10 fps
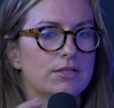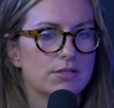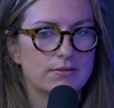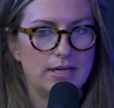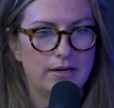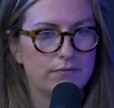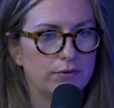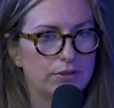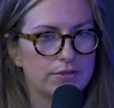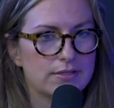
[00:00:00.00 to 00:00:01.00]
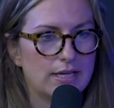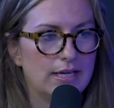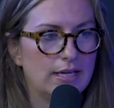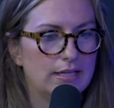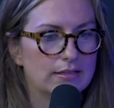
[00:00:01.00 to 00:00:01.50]
just take a verse
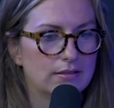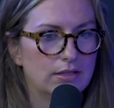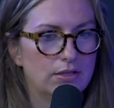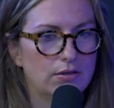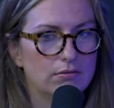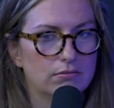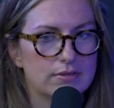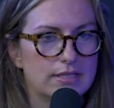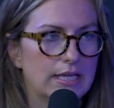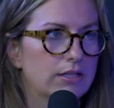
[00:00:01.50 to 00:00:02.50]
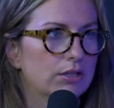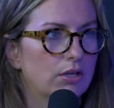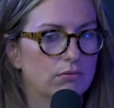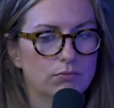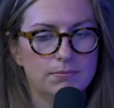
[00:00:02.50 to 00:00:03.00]
and, you know, stand
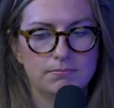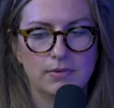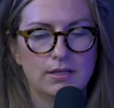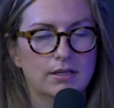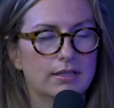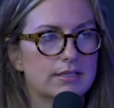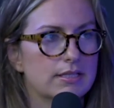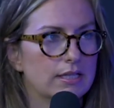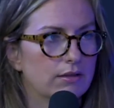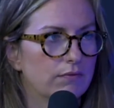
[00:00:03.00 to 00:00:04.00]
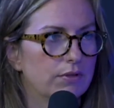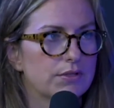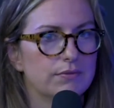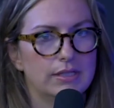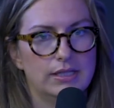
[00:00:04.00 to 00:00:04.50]
alone. Let's take the
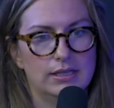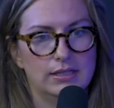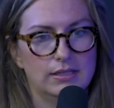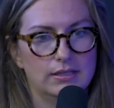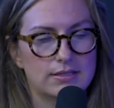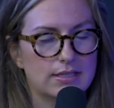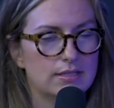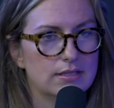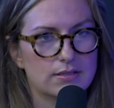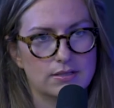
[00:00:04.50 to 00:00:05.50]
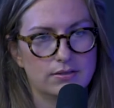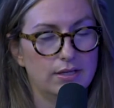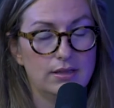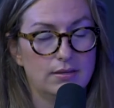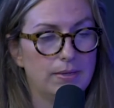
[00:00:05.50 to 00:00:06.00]
verse, read it in the sentence or
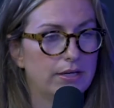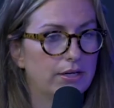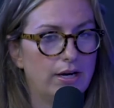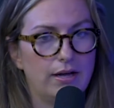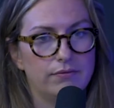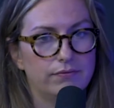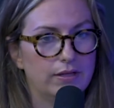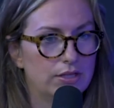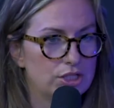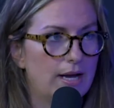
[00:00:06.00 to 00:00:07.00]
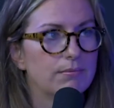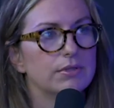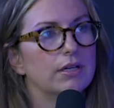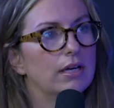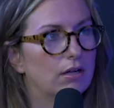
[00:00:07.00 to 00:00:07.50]
in the paragraph, in the
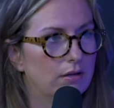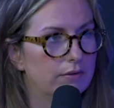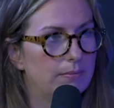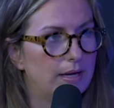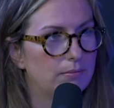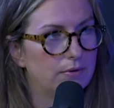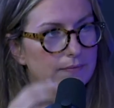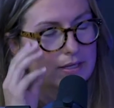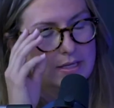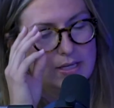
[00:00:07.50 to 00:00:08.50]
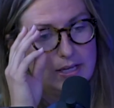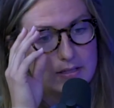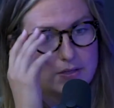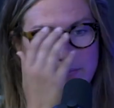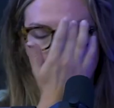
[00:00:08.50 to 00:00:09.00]
chapter, in all of the Bible. And
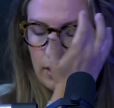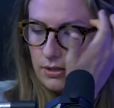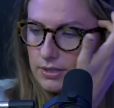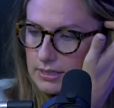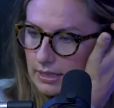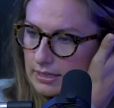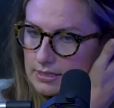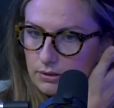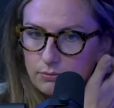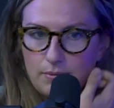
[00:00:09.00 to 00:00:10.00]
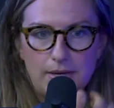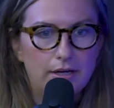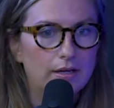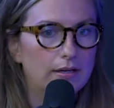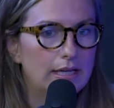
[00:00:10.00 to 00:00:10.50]
so we can understand this a little bit
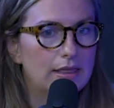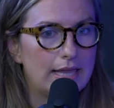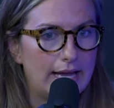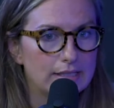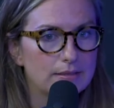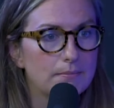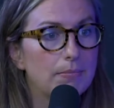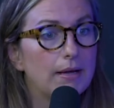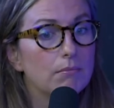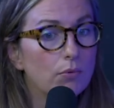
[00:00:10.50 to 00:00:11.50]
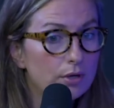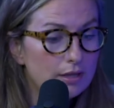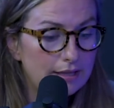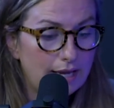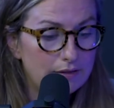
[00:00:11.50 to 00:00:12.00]
better in that. But more
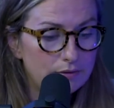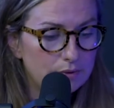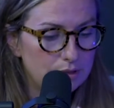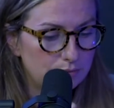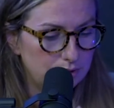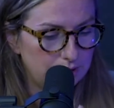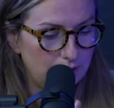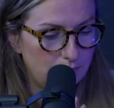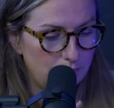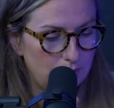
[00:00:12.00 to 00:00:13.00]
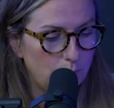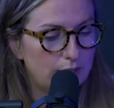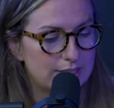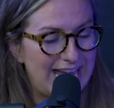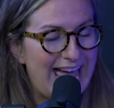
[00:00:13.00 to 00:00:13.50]
than that, even when you look at
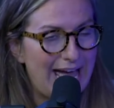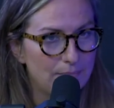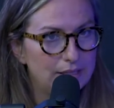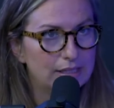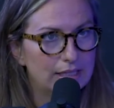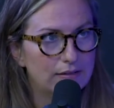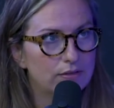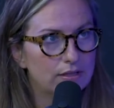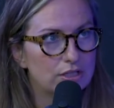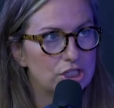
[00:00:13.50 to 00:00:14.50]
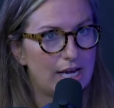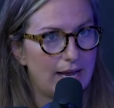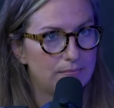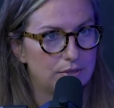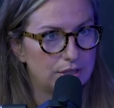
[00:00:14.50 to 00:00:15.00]
what's happening, even in the
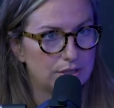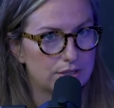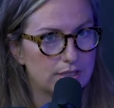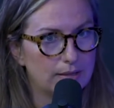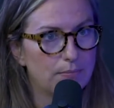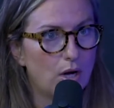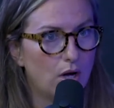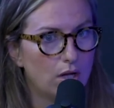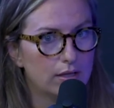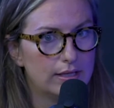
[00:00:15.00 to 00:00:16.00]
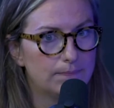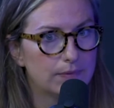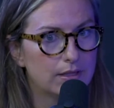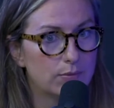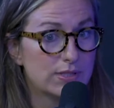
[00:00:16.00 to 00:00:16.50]
chapters, like Paul,
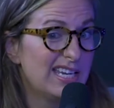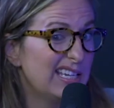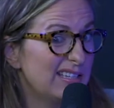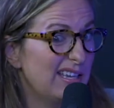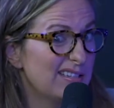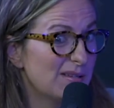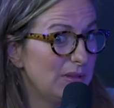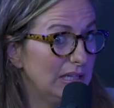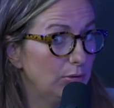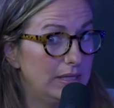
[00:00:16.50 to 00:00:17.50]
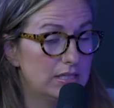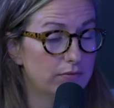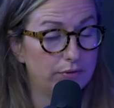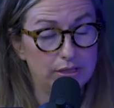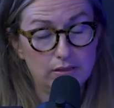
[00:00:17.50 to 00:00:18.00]
it was saying something a little bit
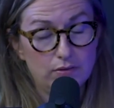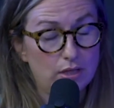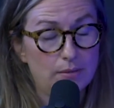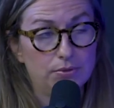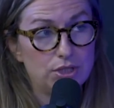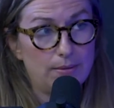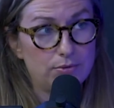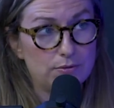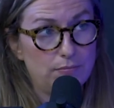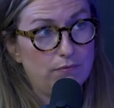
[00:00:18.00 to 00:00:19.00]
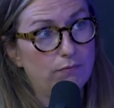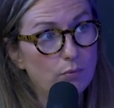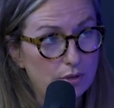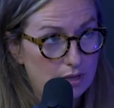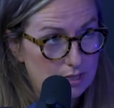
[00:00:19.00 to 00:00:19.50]
different, even a couple chapters
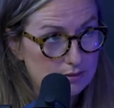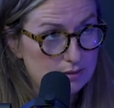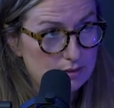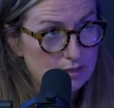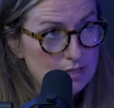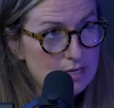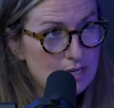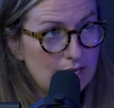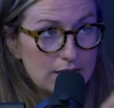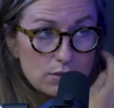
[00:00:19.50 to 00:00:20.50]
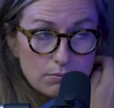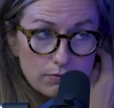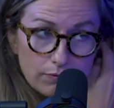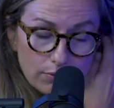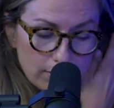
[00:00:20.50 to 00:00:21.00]
before this. Yeah. And so
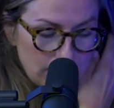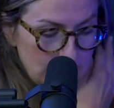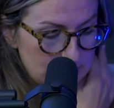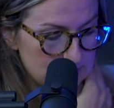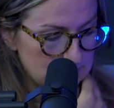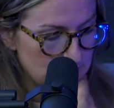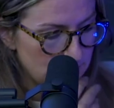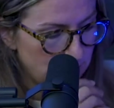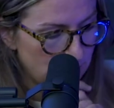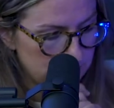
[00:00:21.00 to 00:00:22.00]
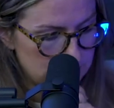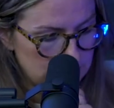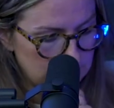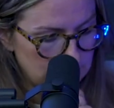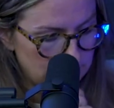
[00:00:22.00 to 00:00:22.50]
before this, Paul was
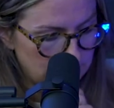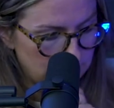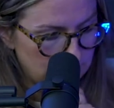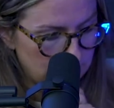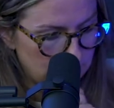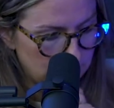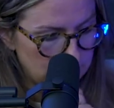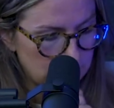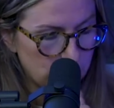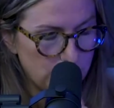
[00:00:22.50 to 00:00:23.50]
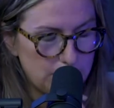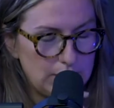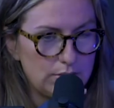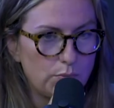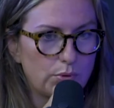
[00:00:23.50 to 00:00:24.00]
talking about how, you know,
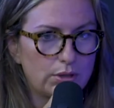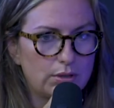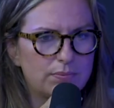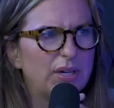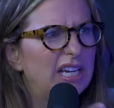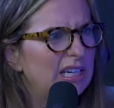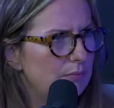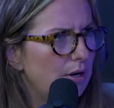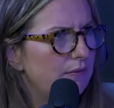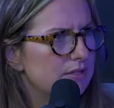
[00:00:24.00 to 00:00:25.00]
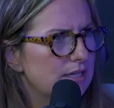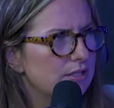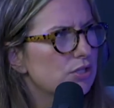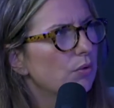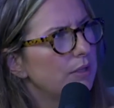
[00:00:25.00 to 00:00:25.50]
women were praying and prophesying.
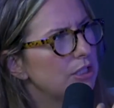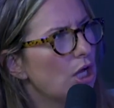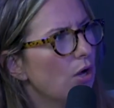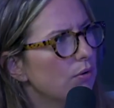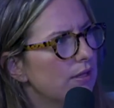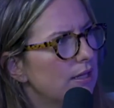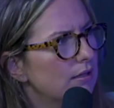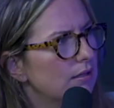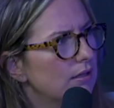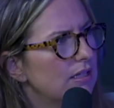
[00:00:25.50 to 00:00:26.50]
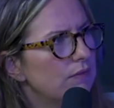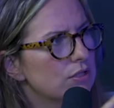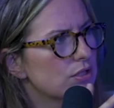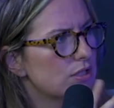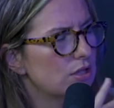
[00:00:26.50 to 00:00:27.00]
So we know that even
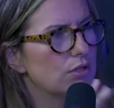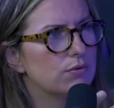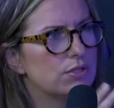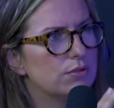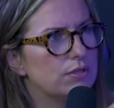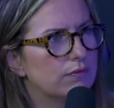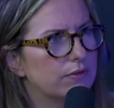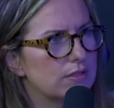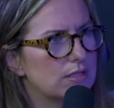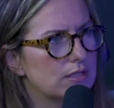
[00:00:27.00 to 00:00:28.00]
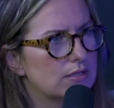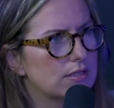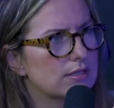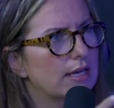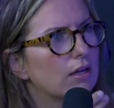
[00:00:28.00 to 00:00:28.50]
just in those two differences,
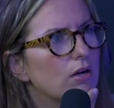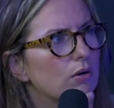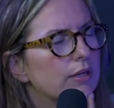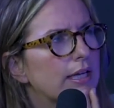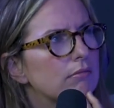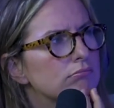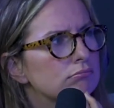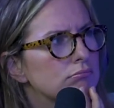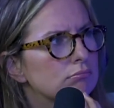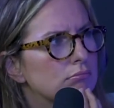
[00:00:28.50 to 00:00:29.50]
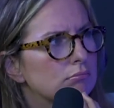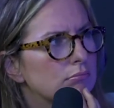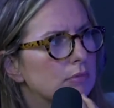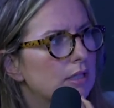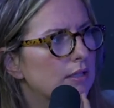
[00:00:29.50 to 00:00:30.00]
it's like, oh, okay,
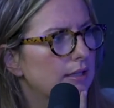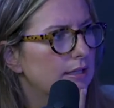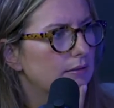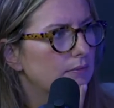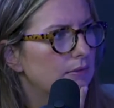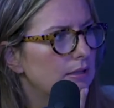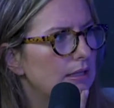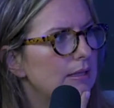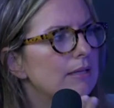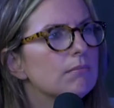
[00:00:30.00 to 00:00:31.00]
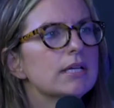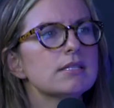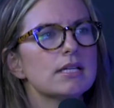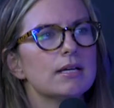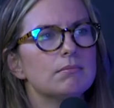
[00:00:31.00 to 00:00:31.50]
like he
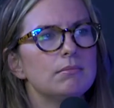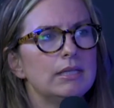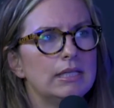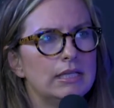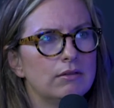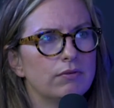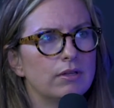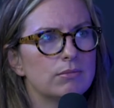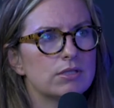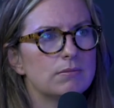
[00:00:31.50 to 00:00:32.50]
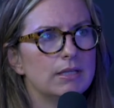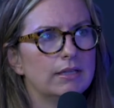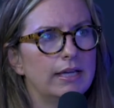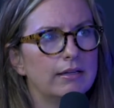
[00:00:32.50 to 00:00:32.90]
must not mean for them just to be like